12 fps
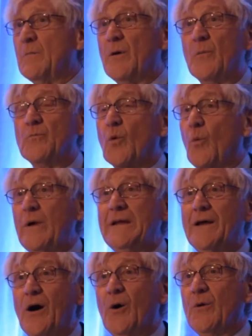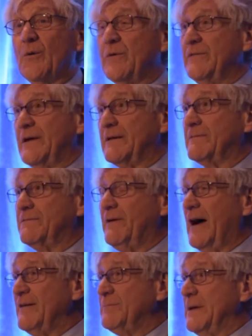But we know that we've had
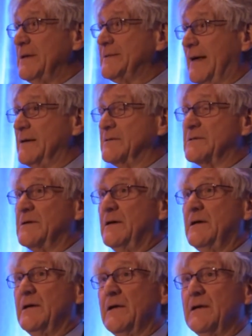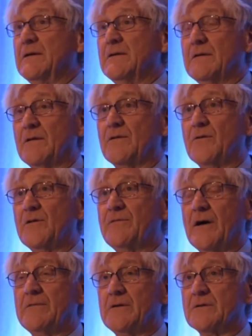five meltdowns in
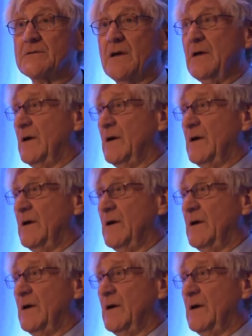thirty-five years.